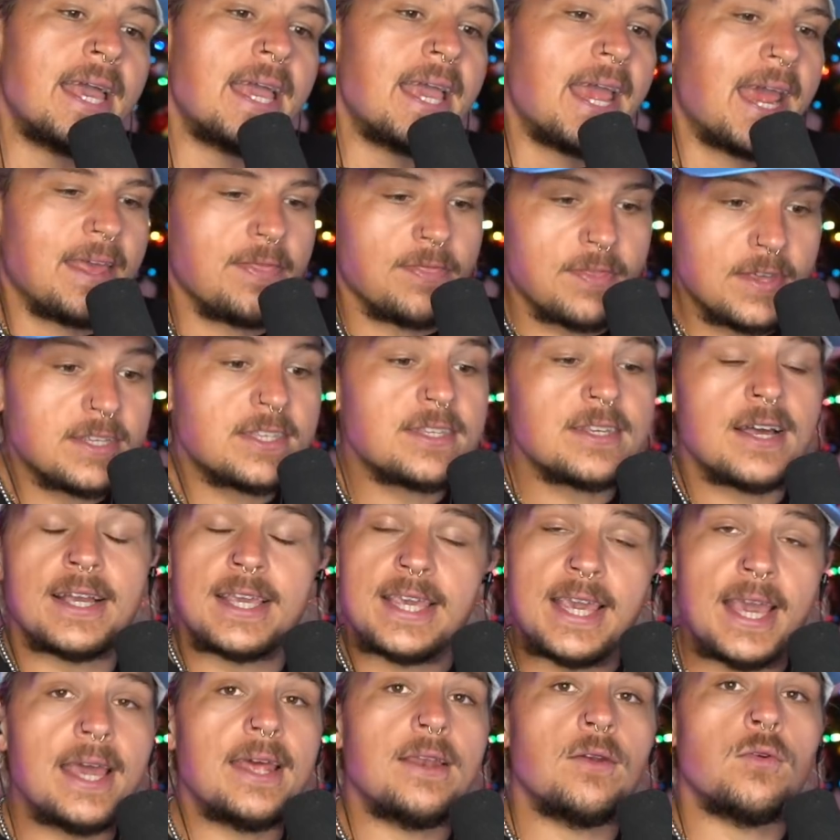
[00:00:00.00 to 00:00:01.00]
And this,
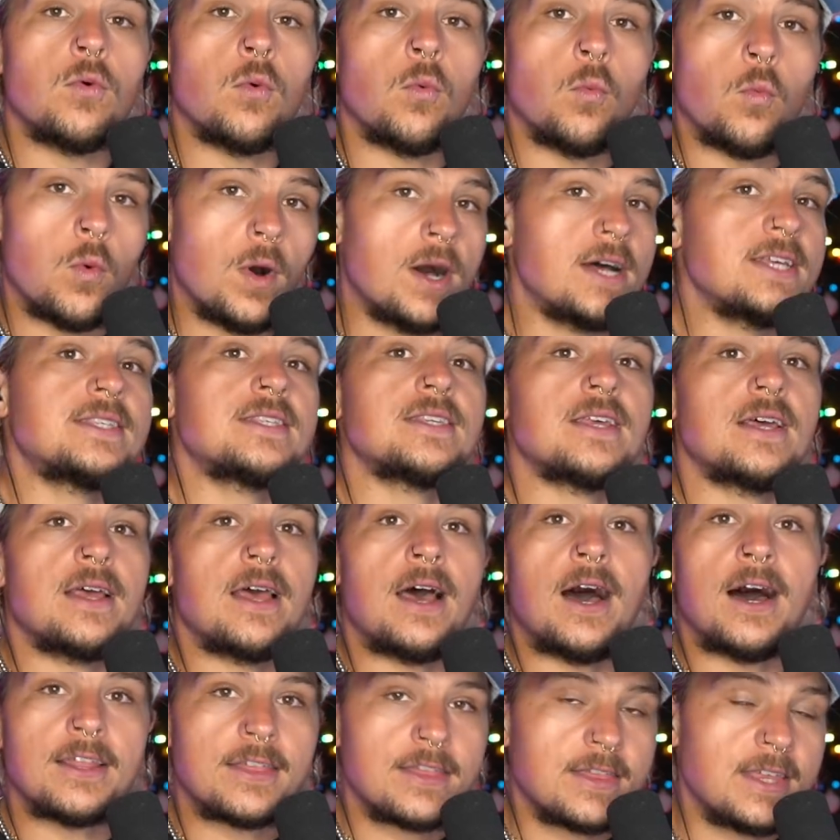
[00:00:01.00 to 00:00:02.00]
again, was
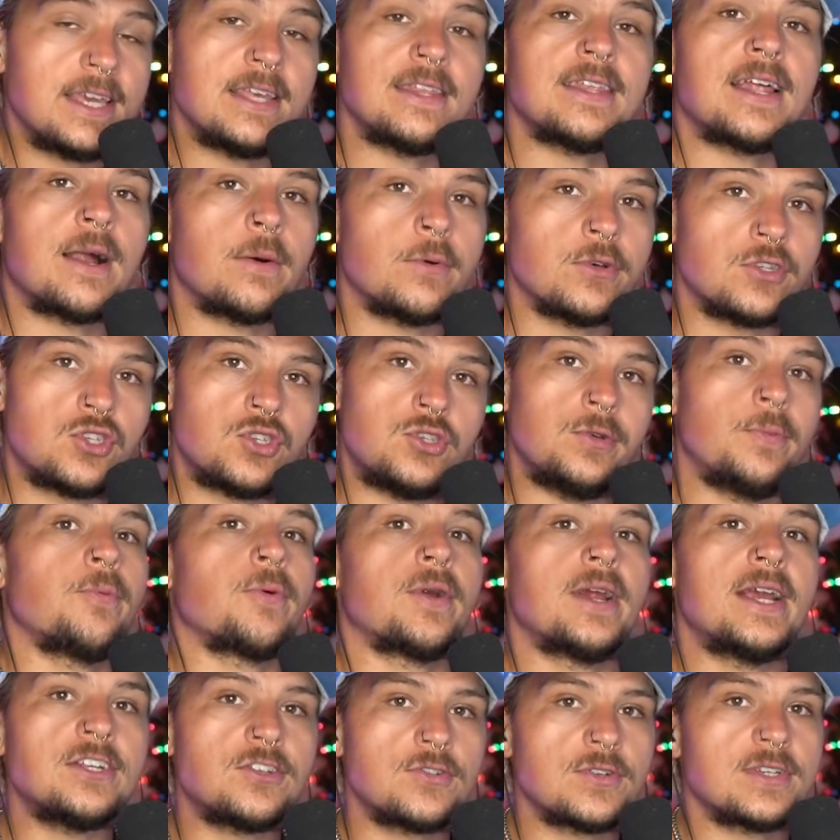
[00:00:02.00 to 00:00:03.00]
a thing that I was super
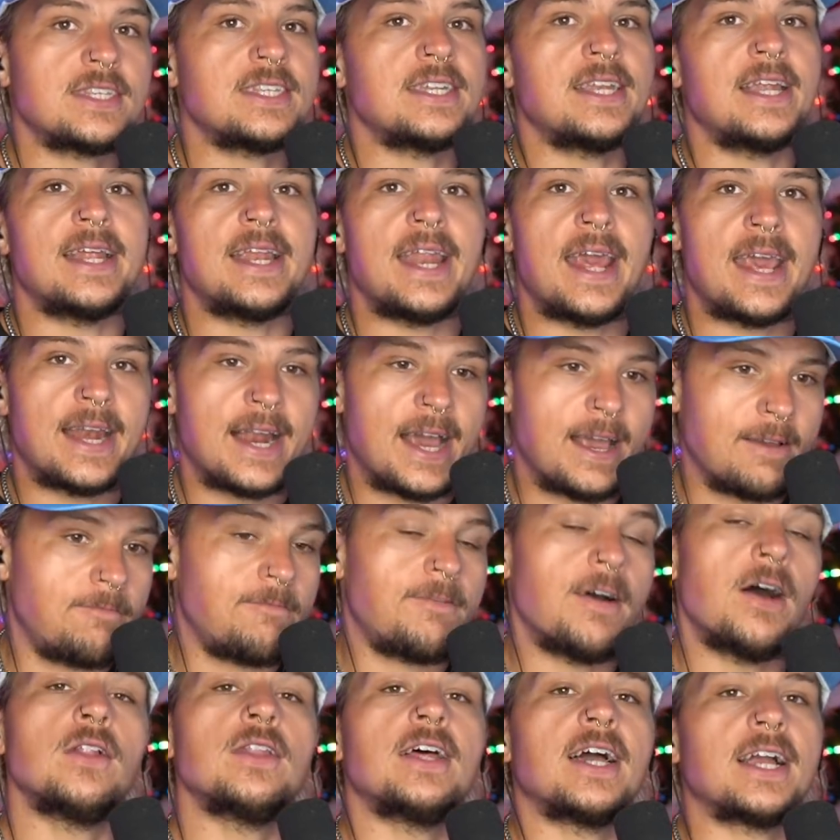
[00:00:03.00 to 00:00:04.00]
interested in. And I
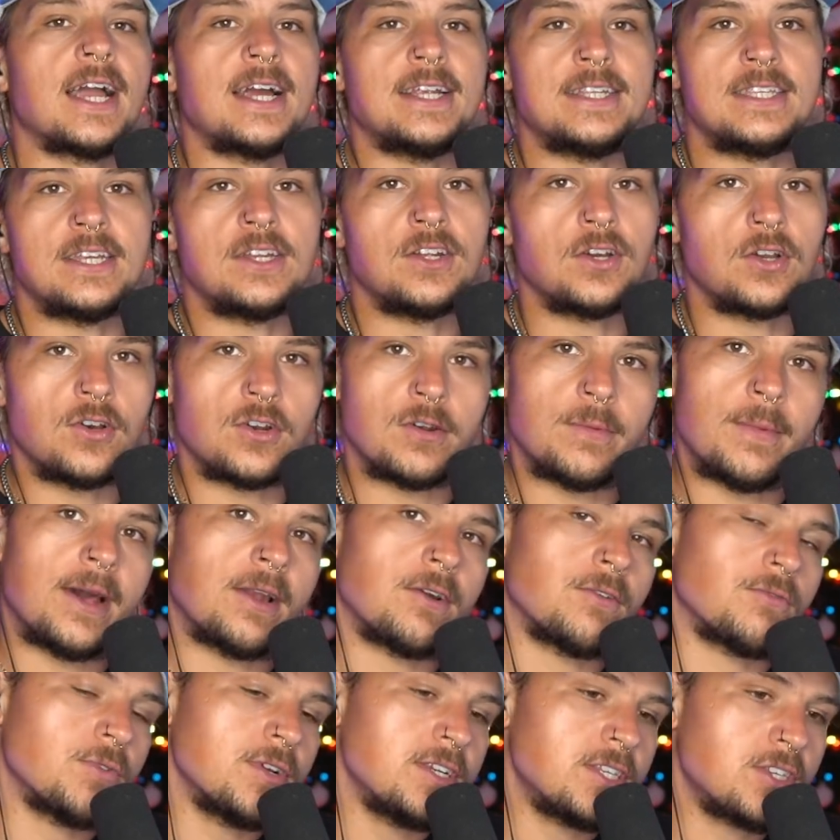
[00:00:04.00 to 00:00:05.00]
felt like I did a good amount
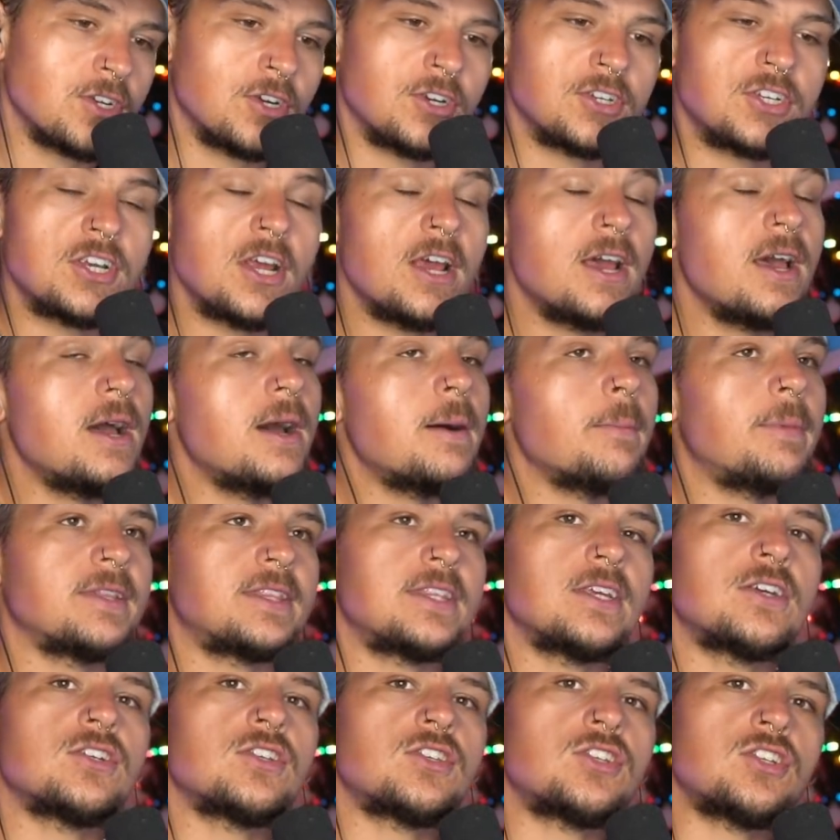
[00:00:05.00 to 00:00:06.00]
of research, but
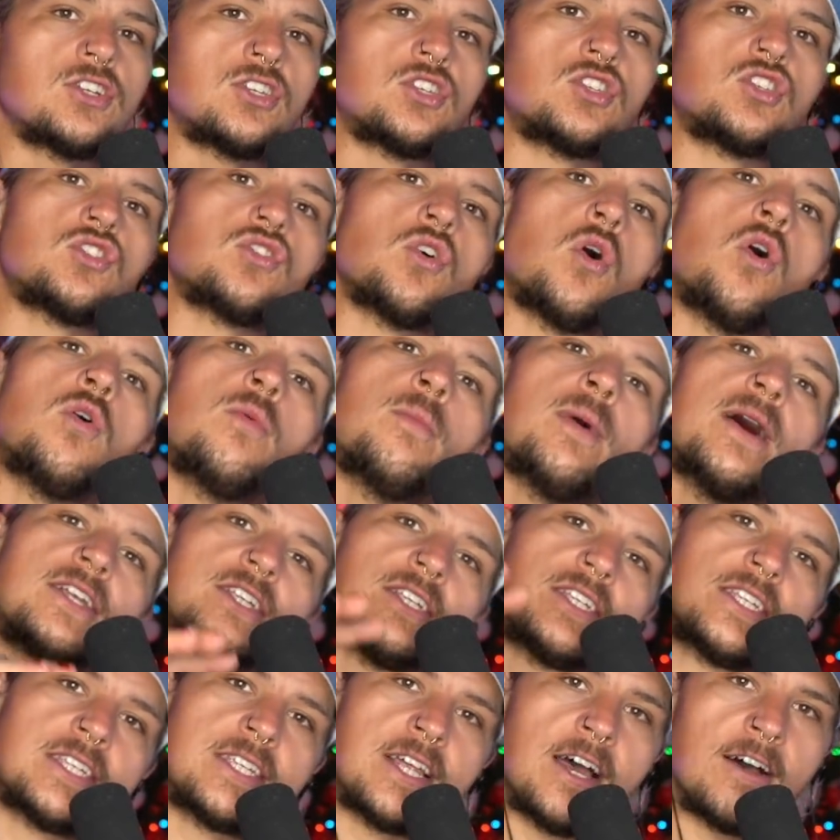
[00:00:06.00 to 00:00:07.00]
there's just so much
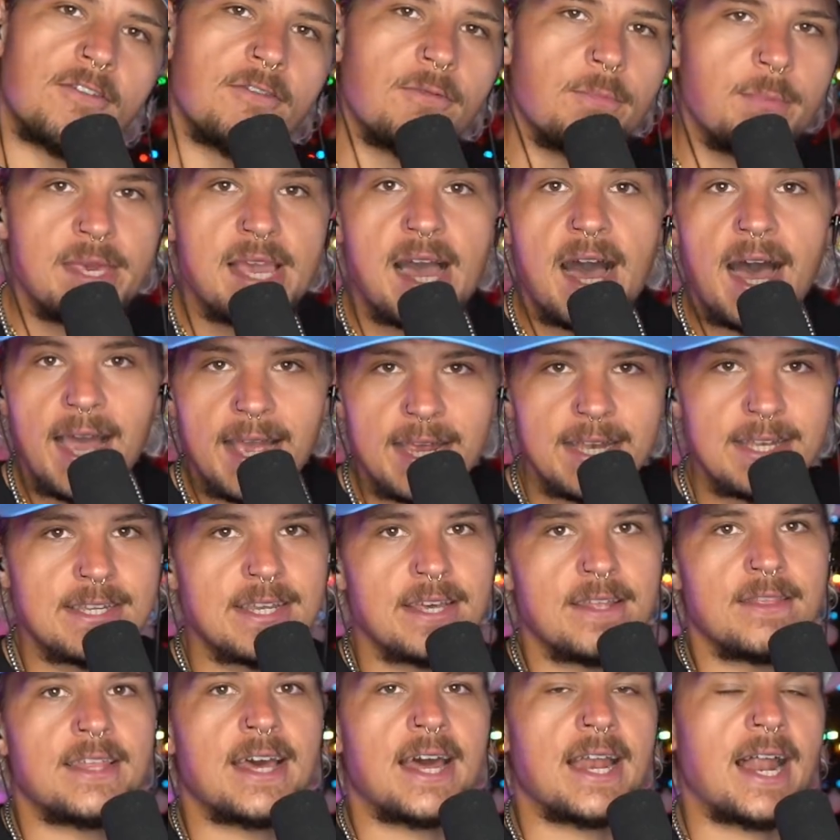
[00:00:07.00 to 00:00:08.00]
stuff behind
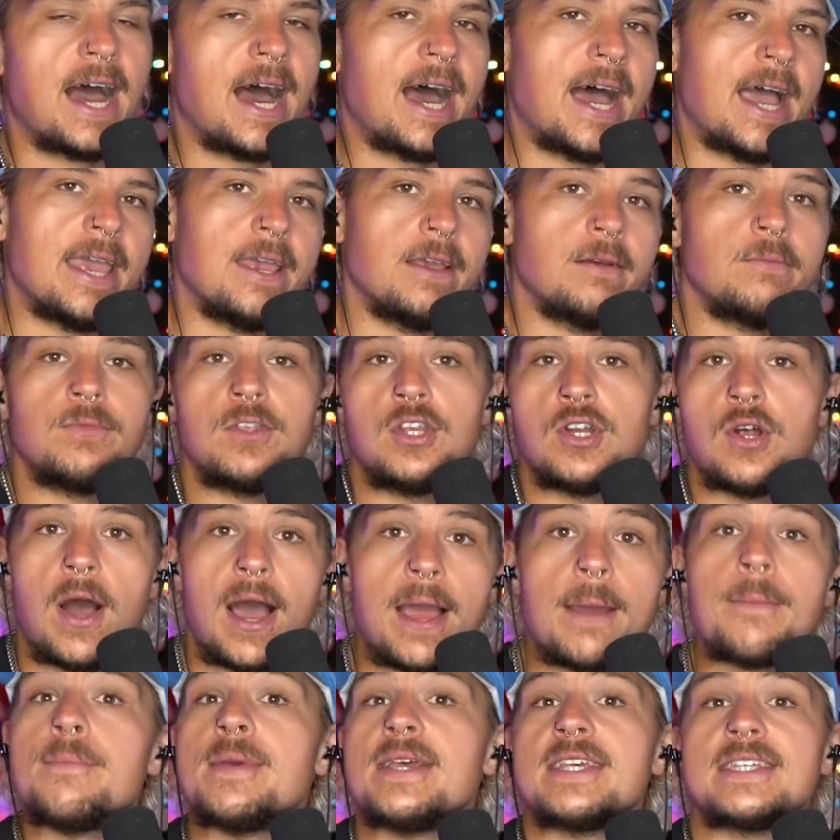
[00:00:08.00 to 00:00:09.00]
it that I, you know,
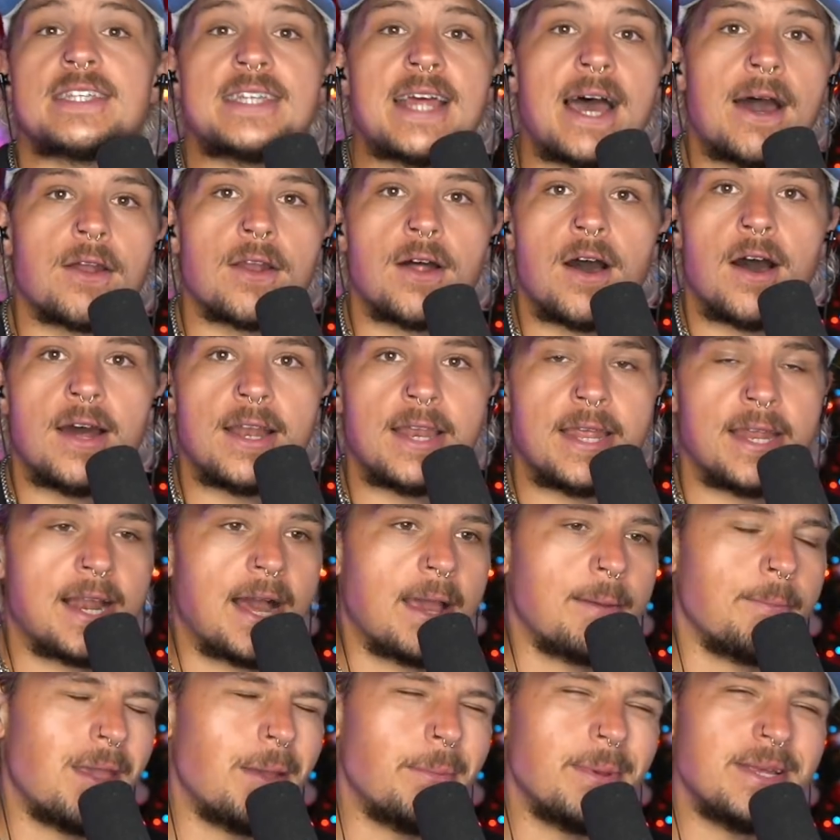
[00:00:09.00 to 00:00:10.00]
I missed out on and I
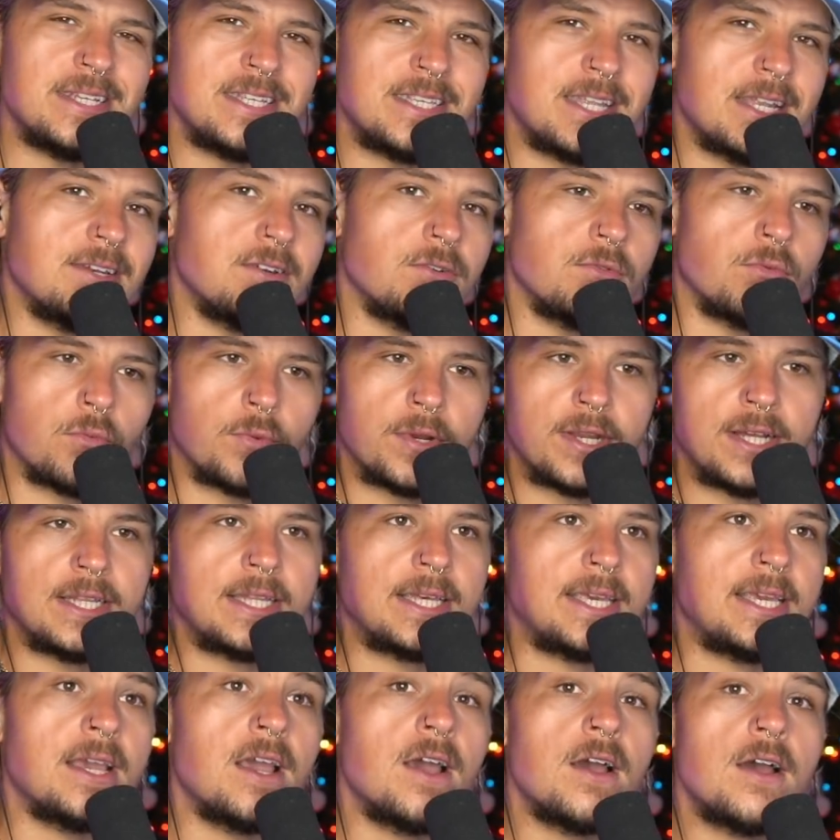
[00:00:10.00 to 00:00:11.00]
maybe didn't
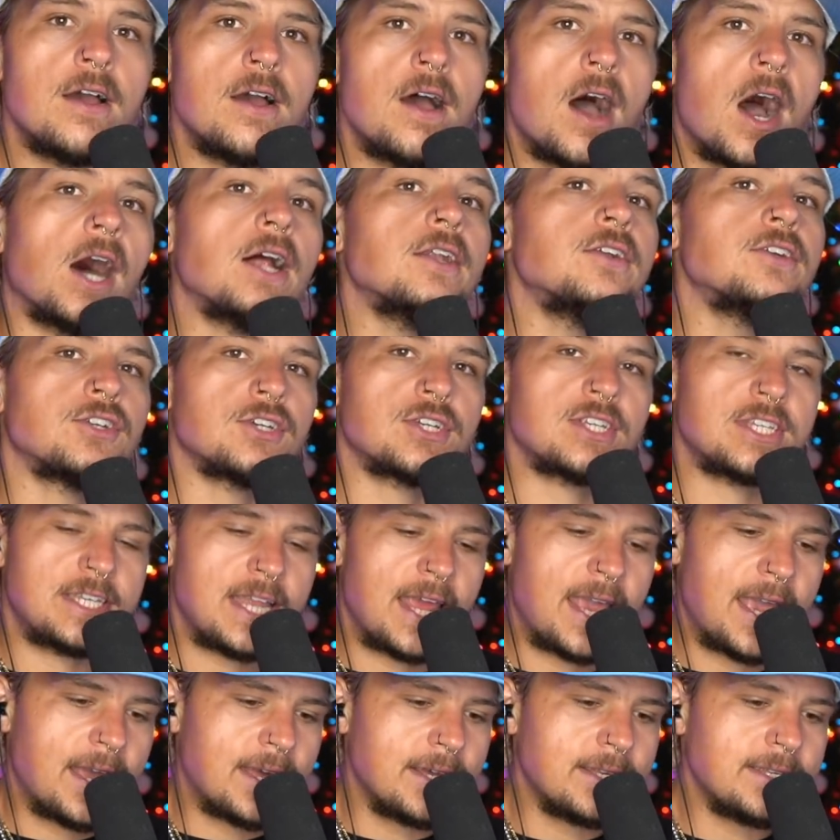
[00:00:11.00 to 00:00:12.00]
really
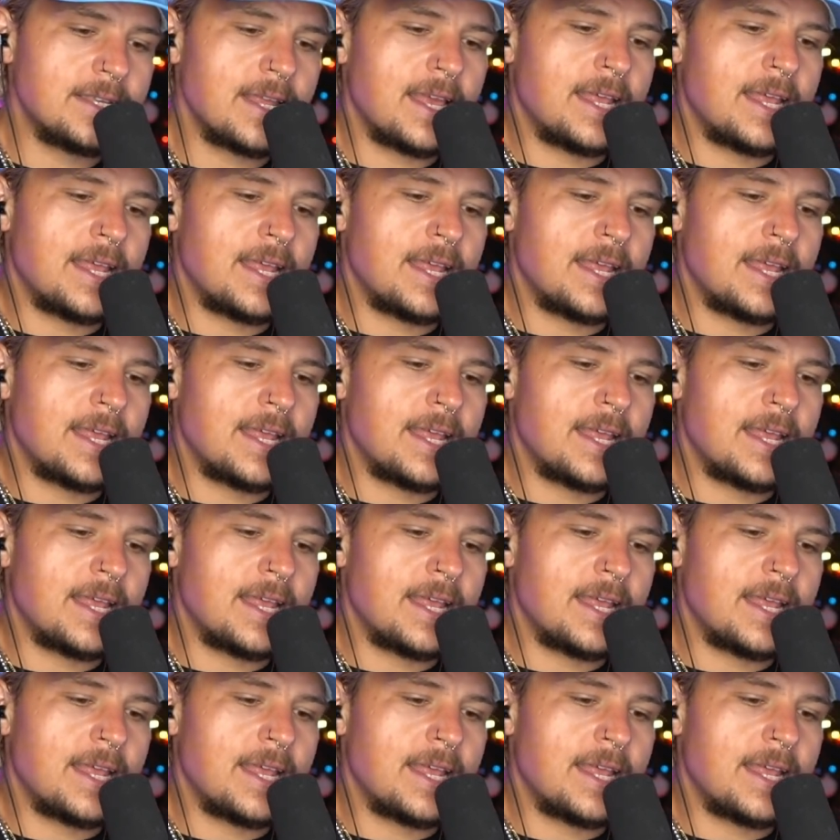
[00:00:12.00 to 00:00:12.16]
understand.